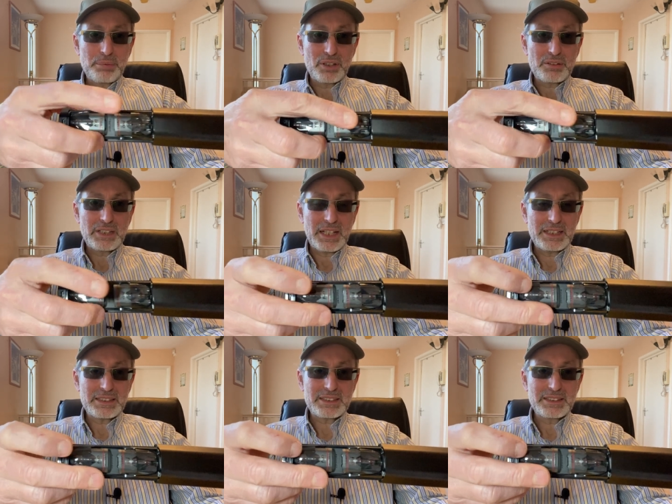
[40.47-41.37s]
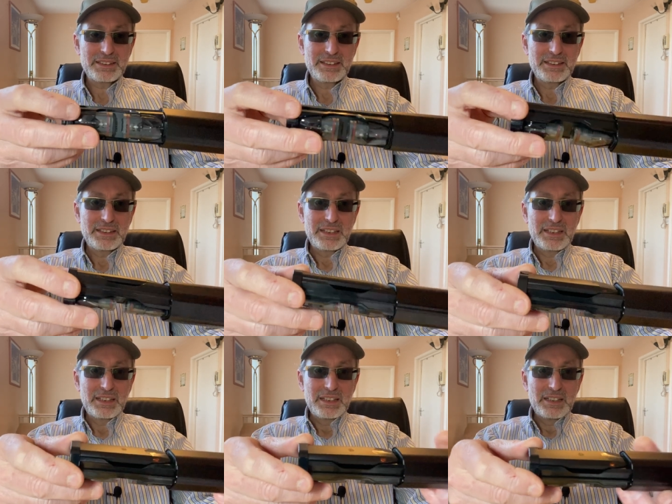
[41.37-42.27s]
pod tanks,
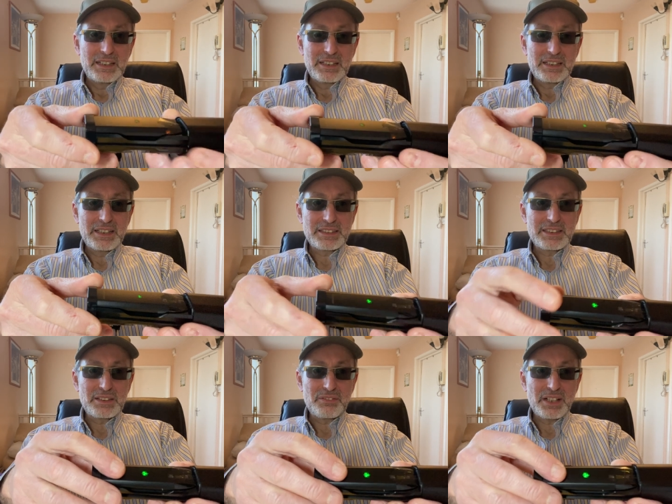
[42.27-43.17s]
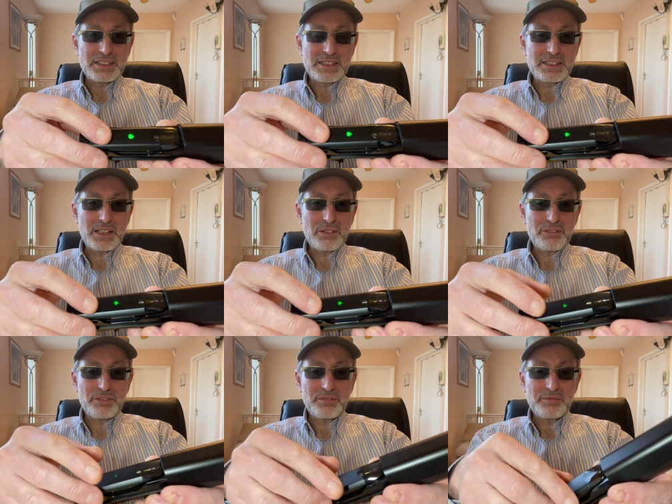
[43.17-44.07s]
and here's the device itself.